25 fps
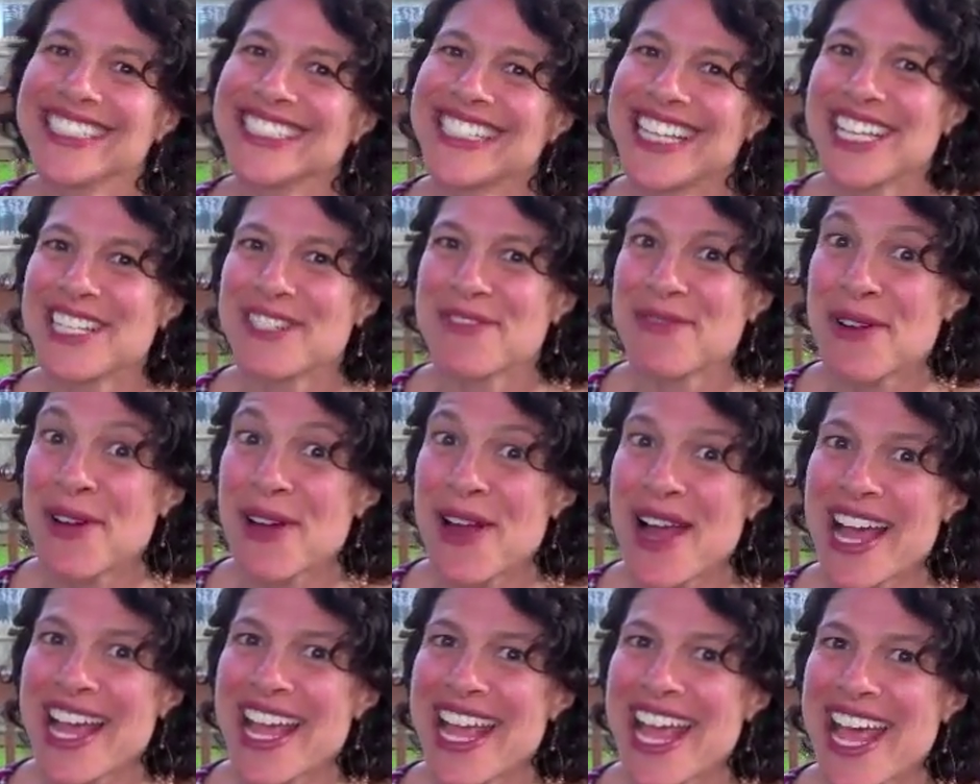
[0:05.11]
Guess where
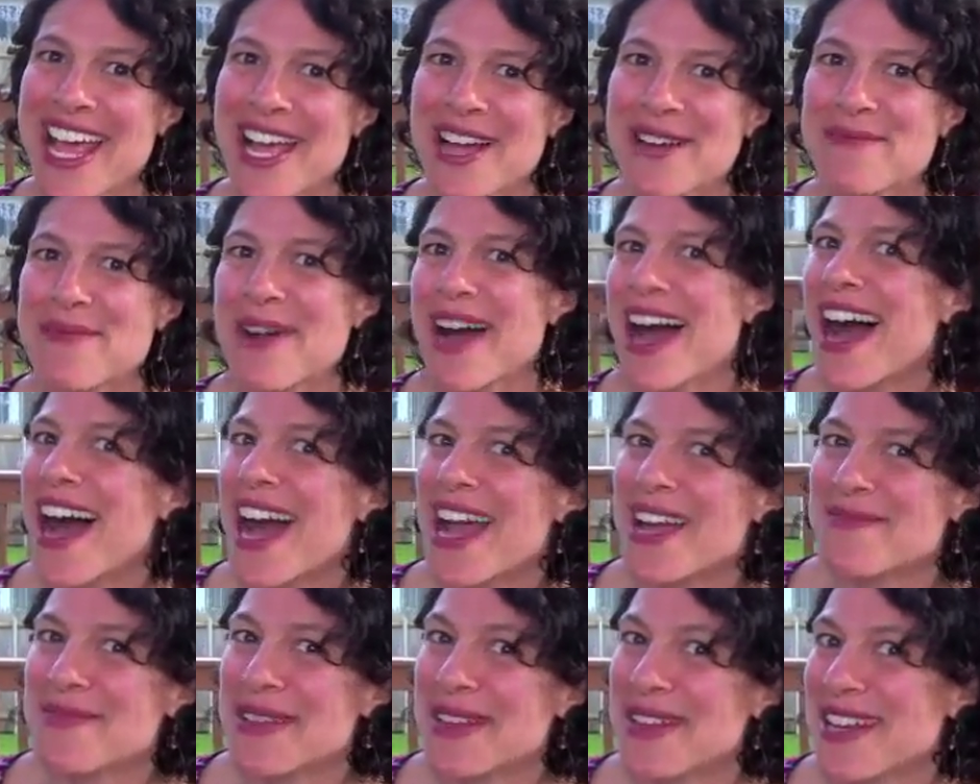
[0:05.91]
I am?
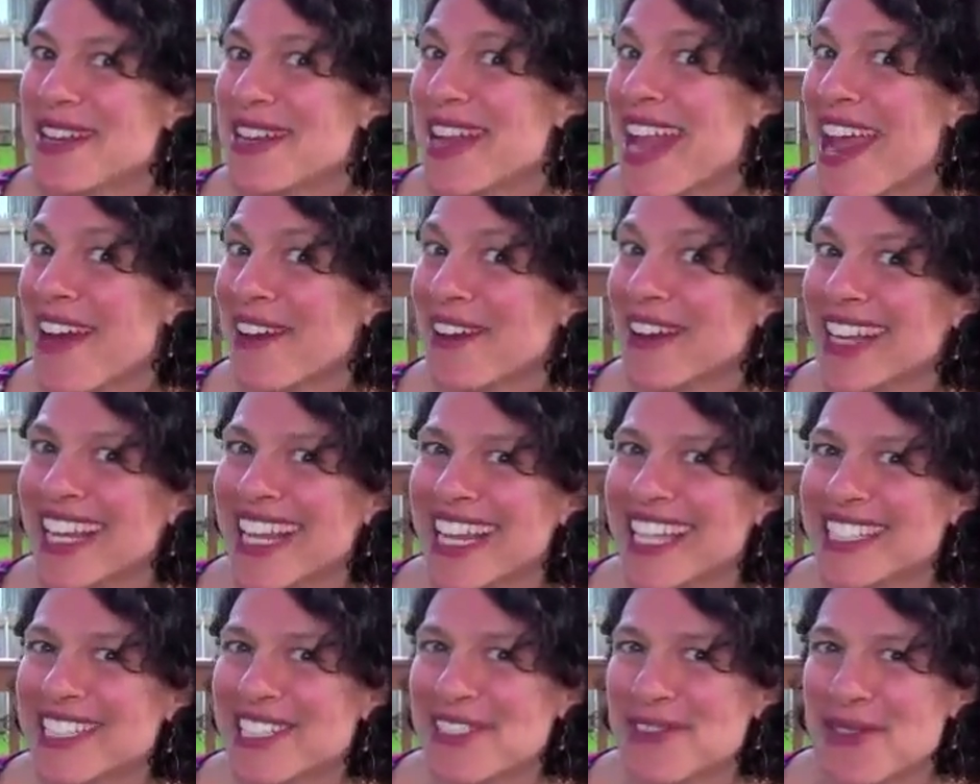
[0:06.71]
I'm in
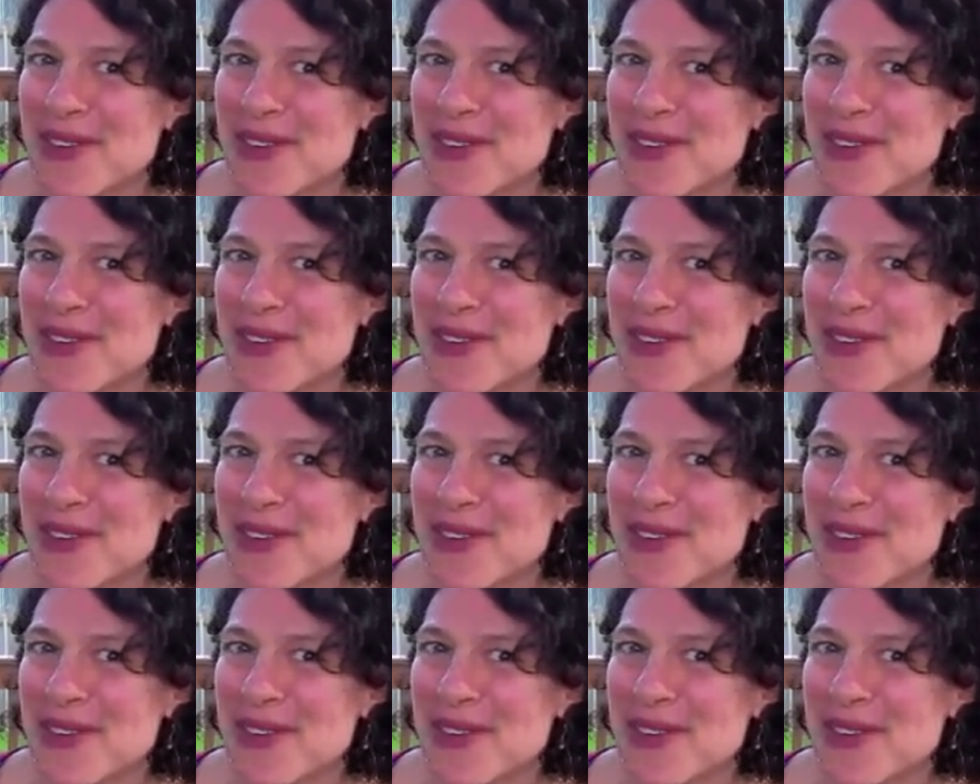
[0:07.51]
Narragansett,